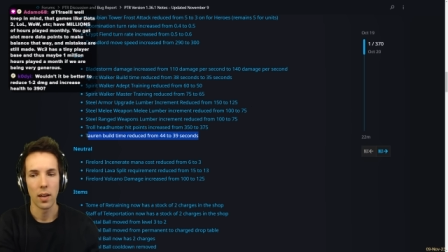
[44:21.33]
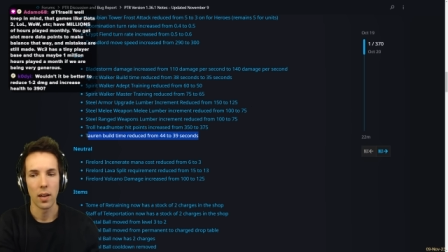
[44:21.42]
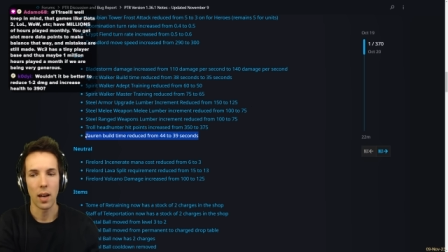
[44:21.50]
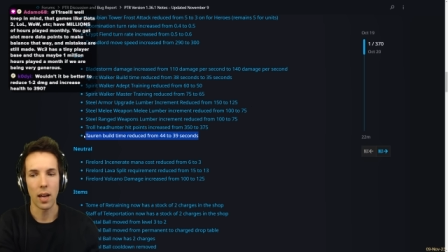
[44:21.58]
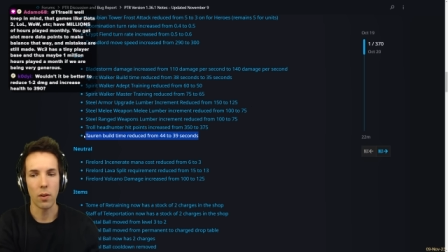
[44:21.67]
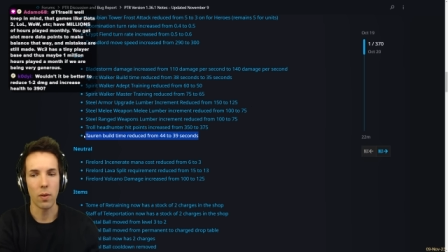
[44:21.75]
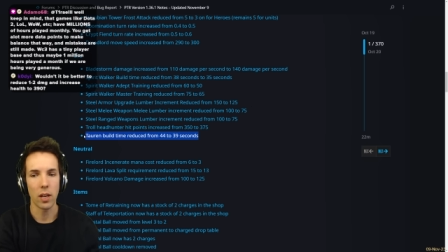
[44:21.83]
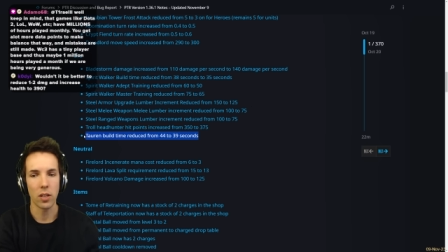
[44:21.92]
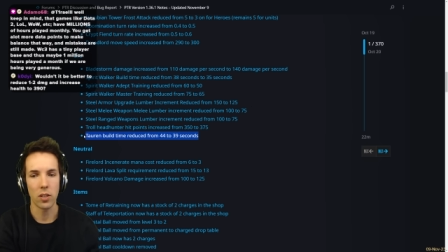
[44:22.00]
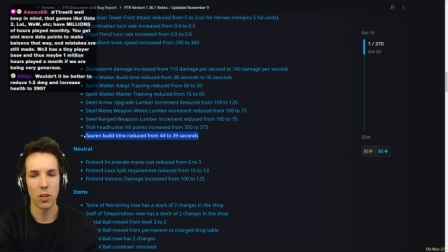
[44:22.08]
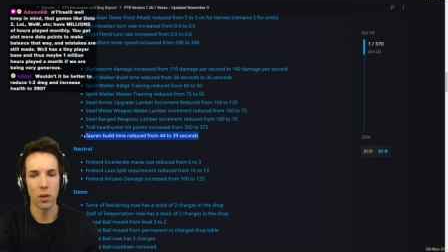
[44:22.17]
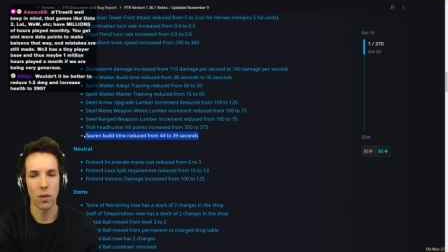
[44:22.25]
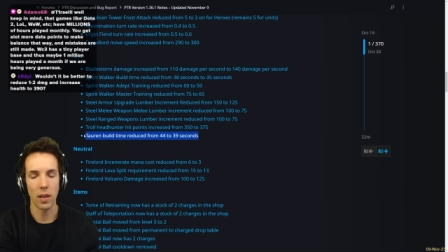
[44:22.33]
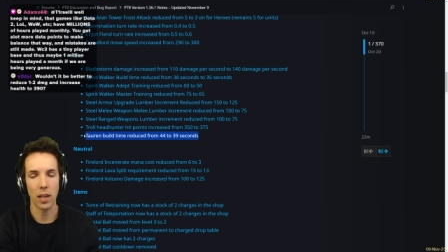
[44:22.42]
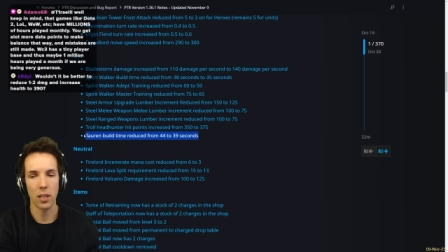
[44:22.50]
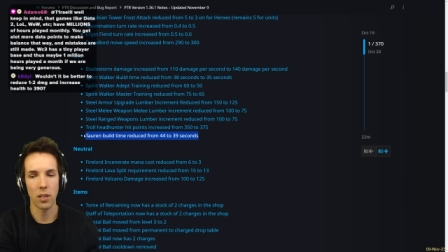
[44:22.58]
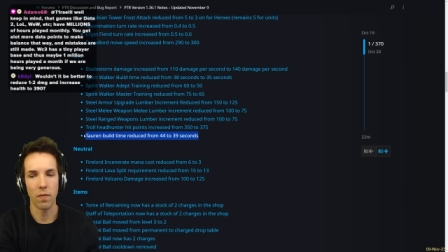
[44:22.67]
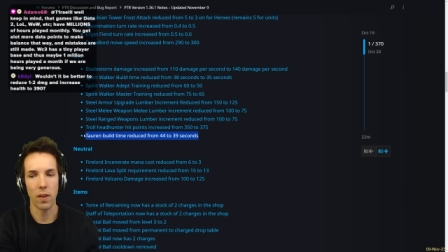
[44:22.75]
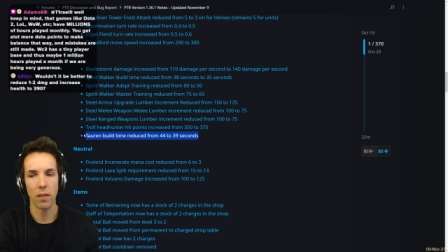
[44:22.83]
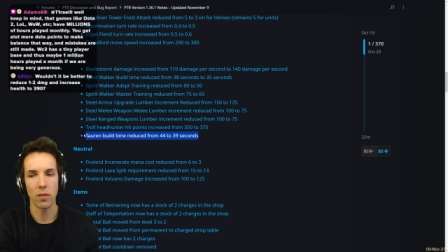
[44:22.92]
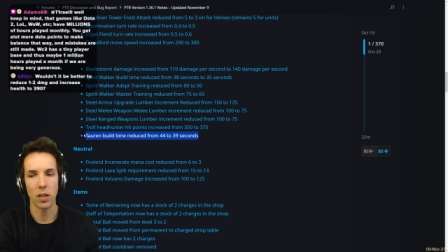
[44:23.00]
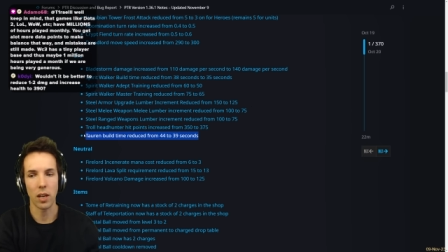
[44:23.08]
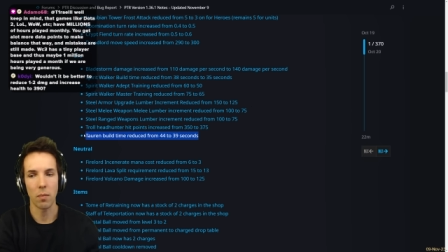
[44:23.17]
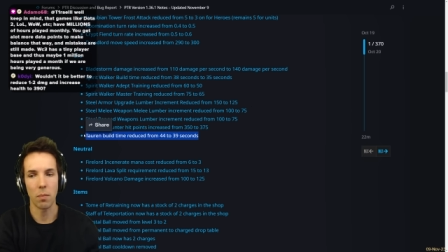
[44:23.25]
Likewise, Tauren gets a 5
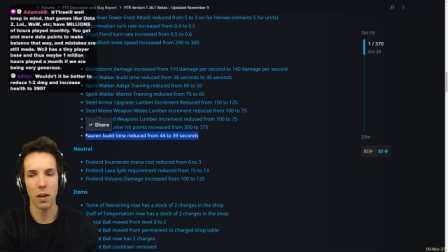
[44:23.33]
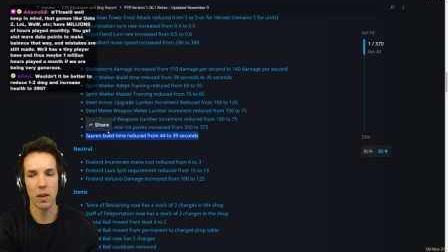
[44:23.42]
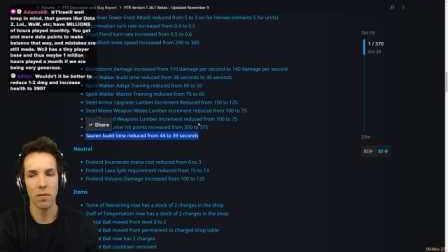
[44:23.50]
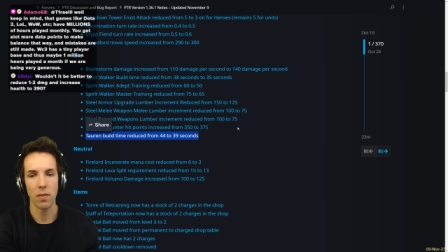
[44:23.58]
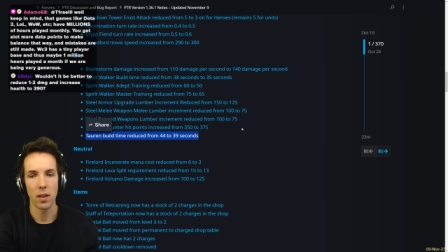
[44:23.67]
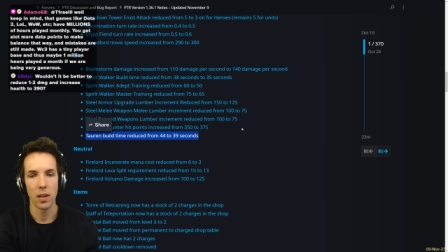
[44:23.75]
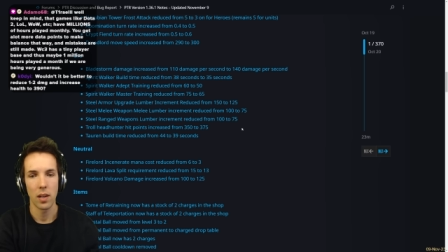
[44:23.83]
second buff.